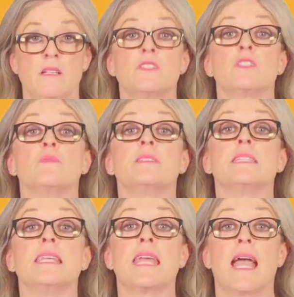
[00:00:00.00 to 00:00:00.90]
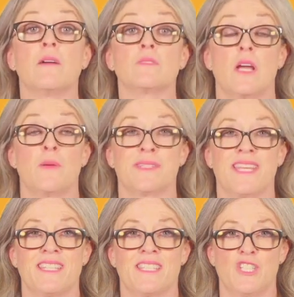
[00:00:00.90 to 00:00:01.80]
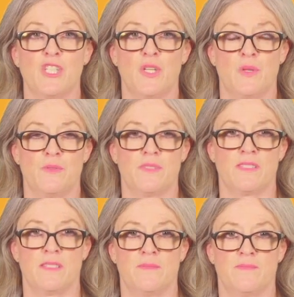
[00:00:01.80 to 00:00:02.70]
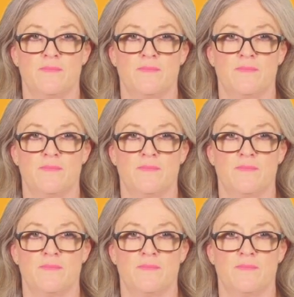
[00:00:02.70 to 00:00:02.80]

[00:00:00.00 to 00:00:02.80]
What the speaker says: so seek out updates and news.